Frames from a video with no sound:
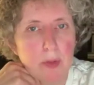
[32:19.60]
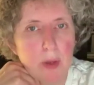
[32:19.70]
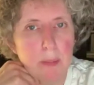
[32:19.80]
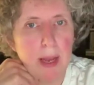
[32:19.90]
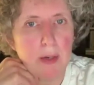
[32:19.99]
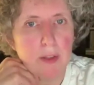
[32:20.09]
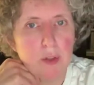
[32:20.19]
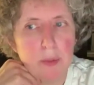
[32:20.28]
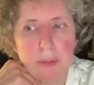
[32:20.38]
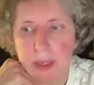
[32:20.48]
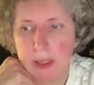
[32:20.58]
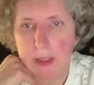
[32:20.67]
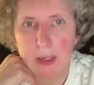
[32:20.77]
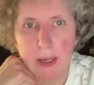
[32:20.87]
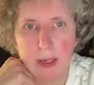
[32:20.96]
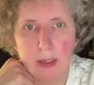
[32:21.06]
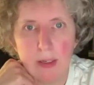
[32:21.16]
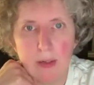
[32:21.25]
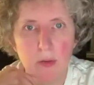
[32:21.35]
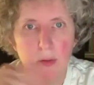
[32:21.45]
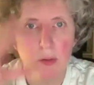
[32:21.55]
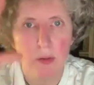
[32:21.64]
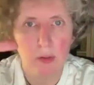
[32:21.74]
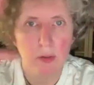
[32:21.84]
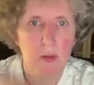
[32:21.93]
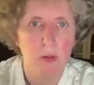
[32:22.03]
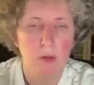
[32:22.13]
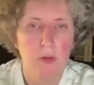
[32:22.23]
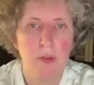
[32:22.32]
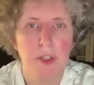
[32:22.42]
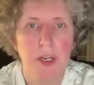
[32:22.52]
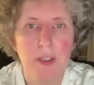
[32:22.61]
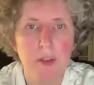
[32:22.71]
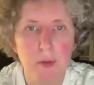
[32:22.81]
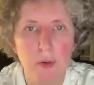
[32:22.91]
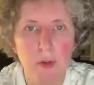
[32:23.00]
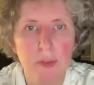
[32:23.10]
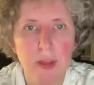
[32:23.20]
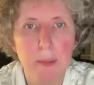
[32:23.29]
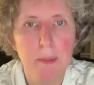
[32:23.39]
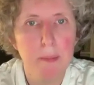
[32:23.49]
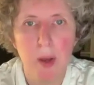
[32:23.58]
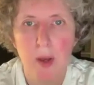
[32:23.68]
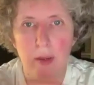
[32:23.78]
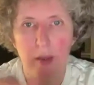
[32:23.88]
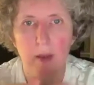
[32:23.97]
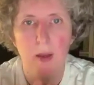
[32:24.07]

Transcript: manuscript that contains all of them, but